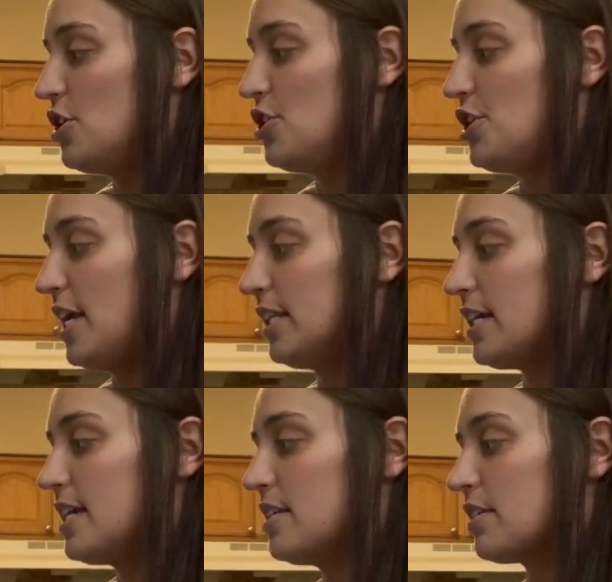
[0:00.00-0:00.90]

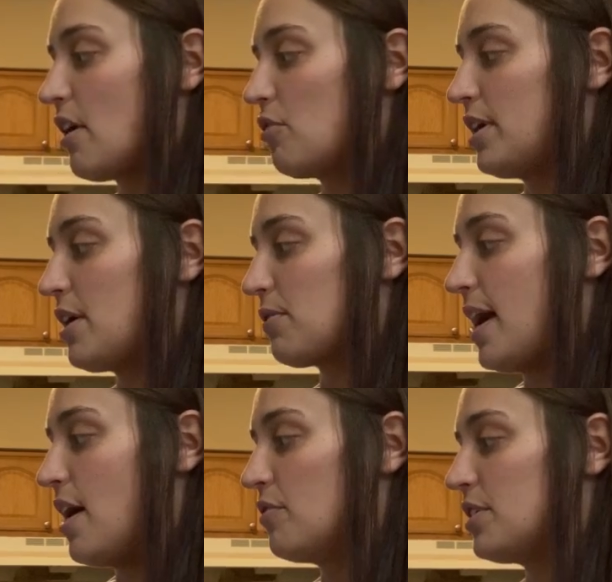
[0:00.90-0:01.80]
Gently, slowly,
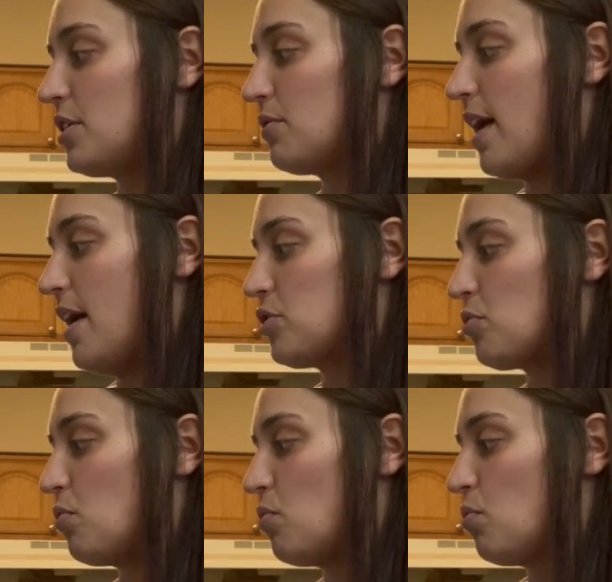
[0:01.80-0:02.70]
around and around,
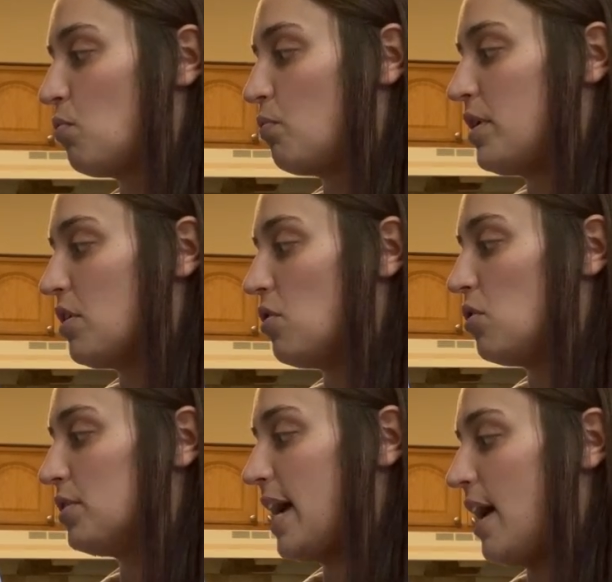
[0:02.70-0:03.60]
we
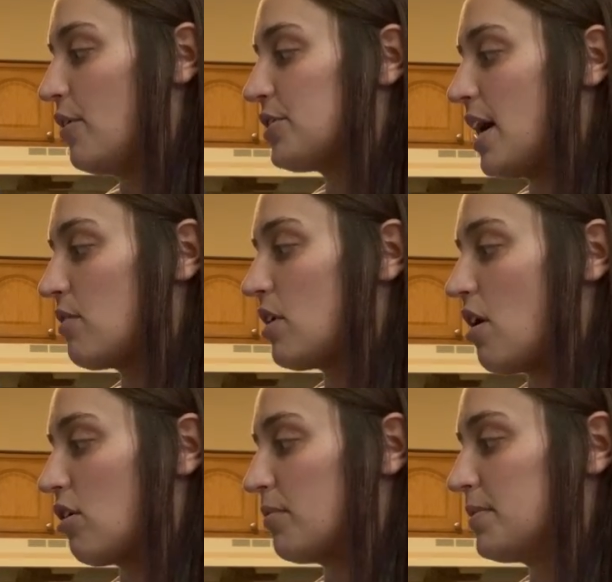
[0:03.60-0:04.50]
hold out our
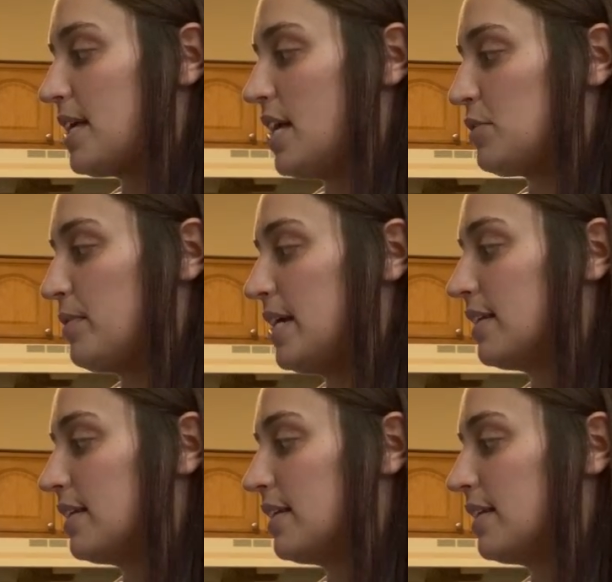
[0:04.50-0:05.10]
arms as we